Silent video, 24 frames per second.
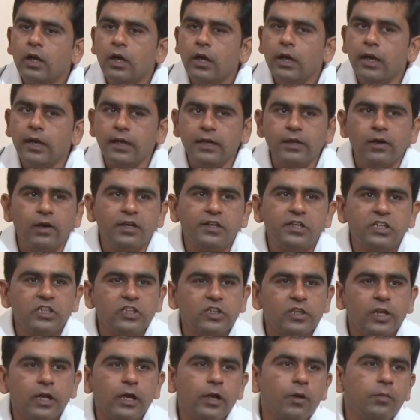your
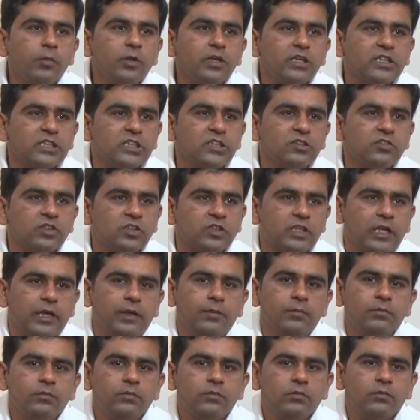digital communication system,